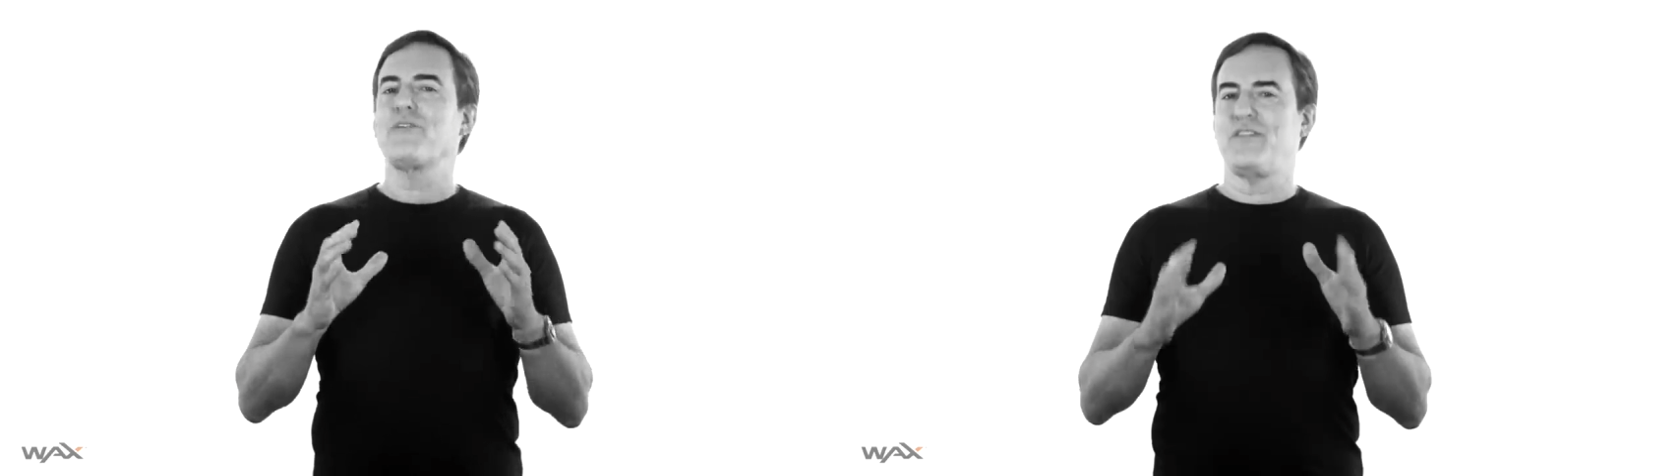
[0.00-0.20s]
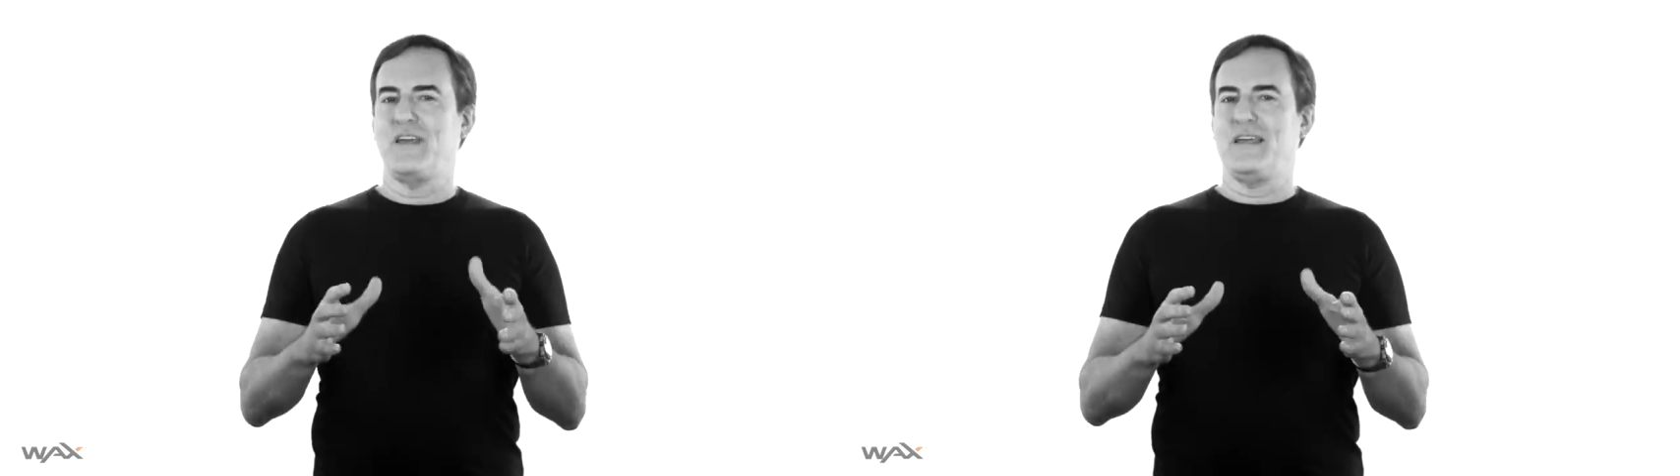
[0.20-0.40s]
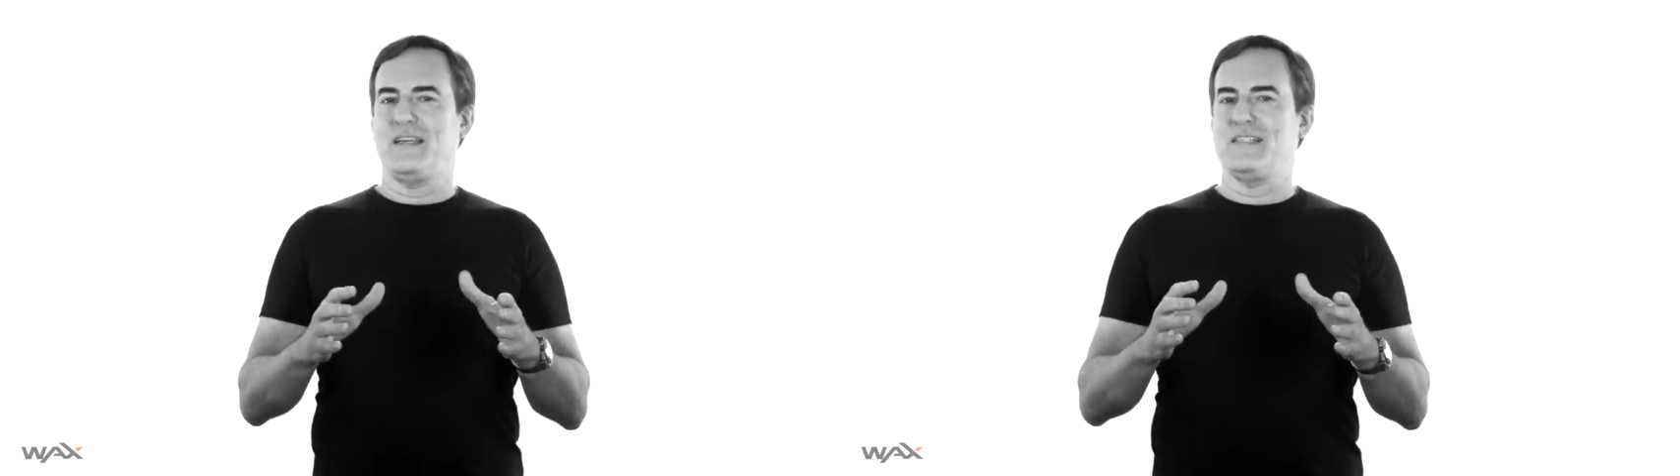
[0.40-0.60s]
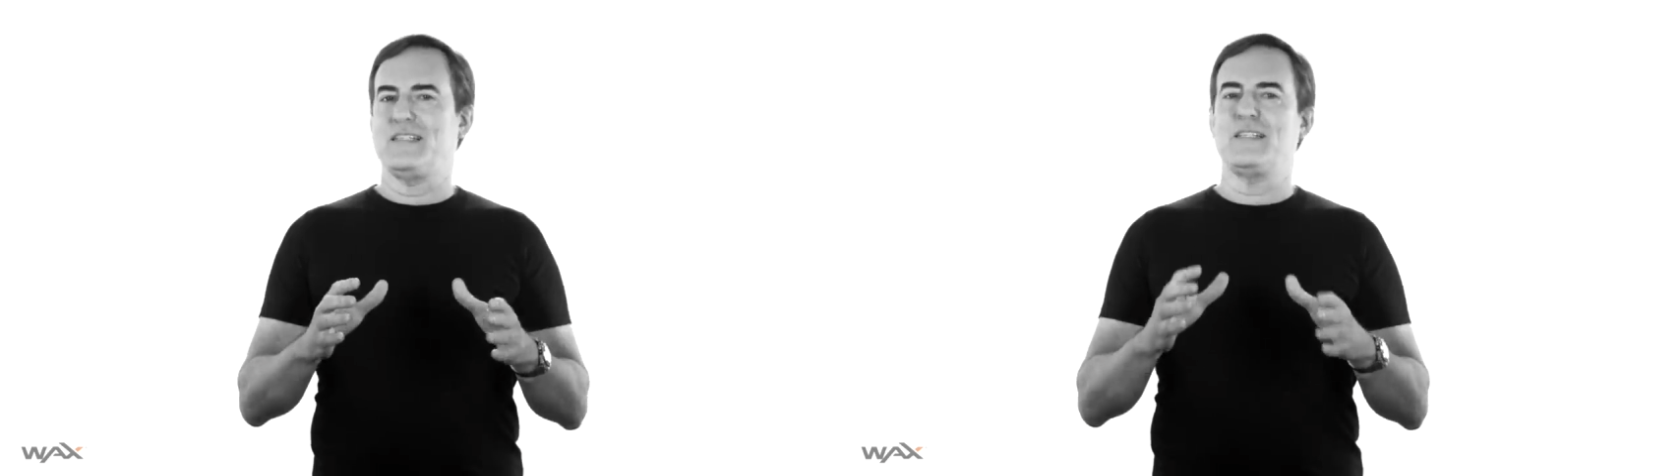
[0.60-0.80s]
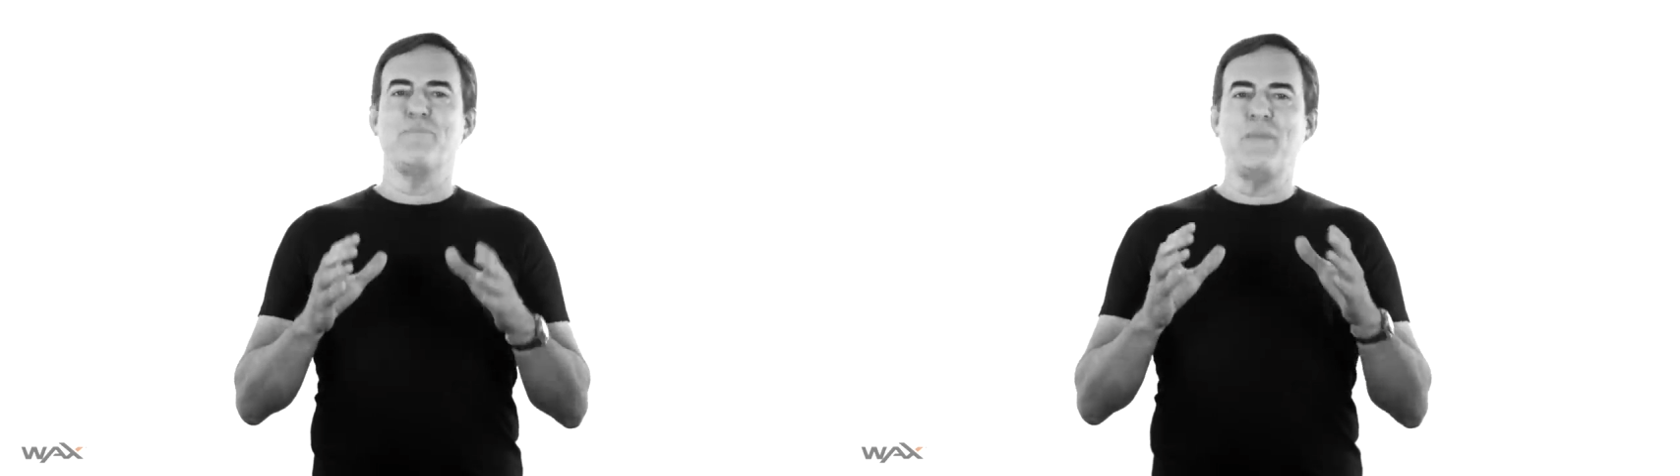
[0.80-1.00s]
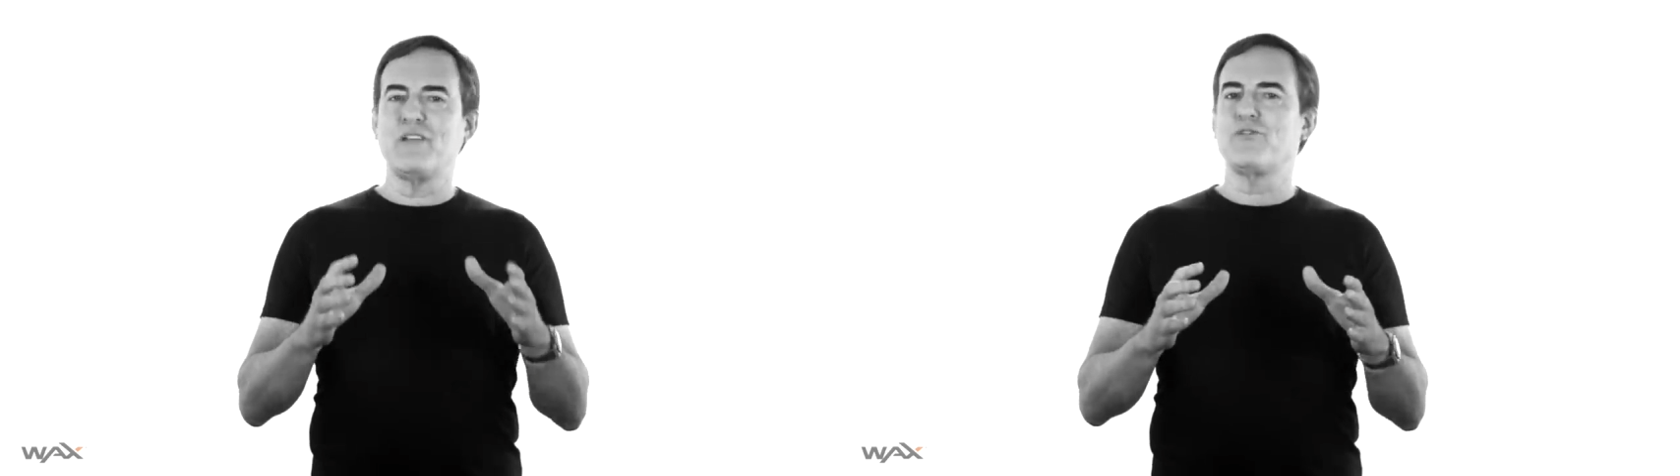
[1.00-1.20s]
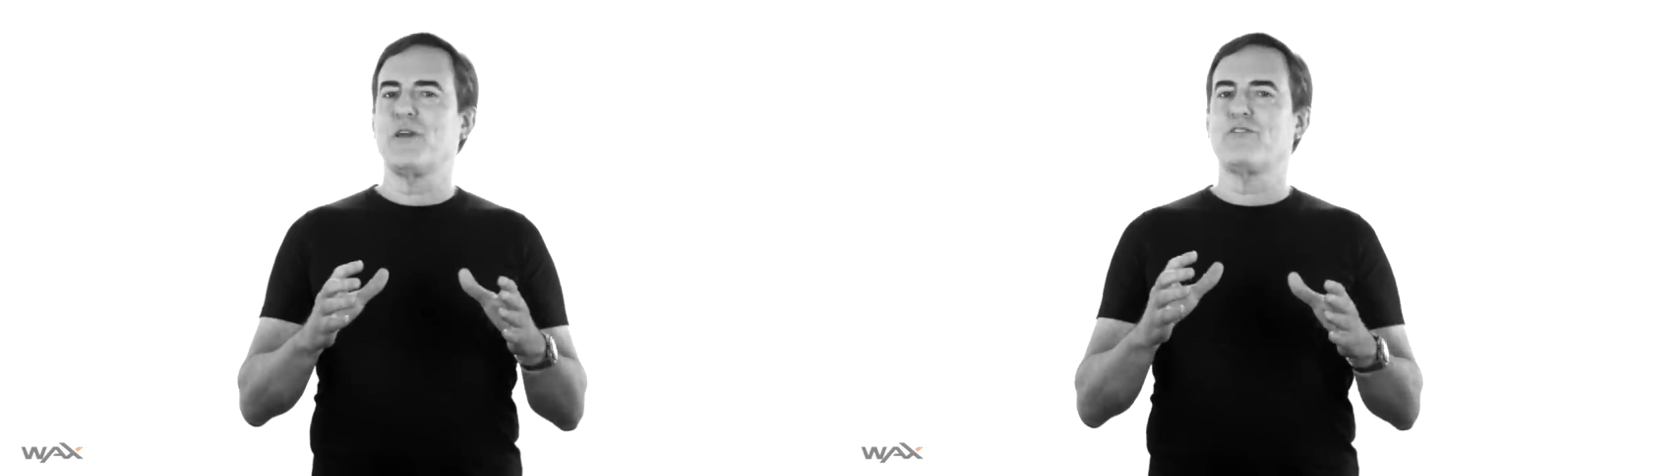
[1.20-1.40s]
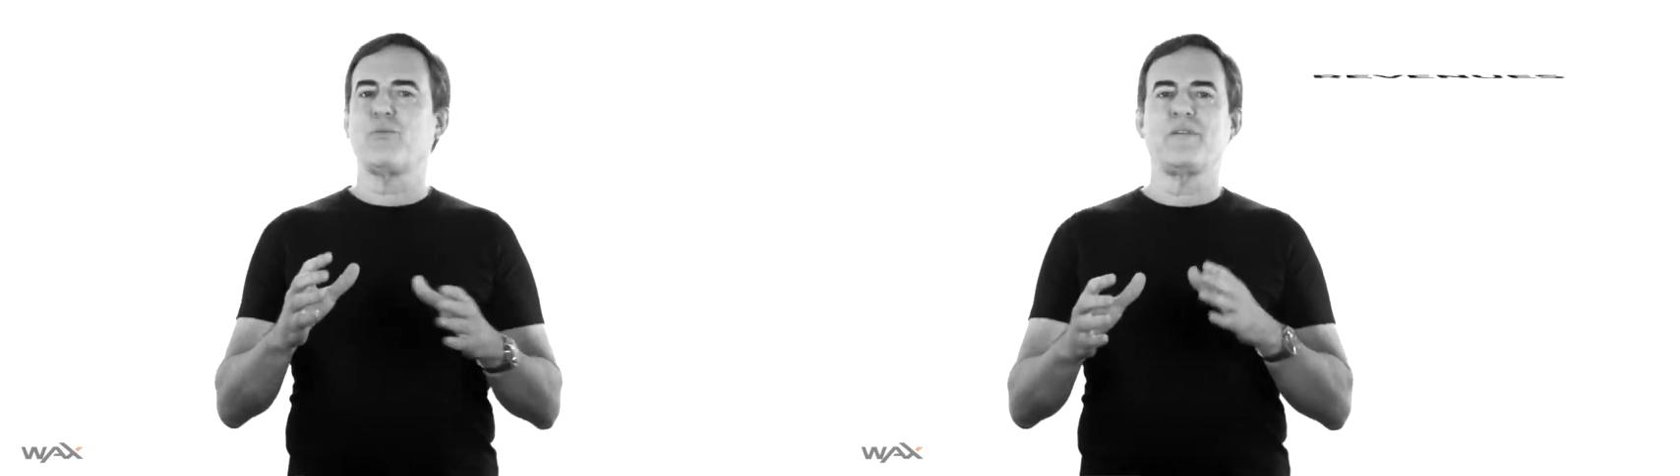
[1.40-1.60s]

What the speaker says: things, the metrics,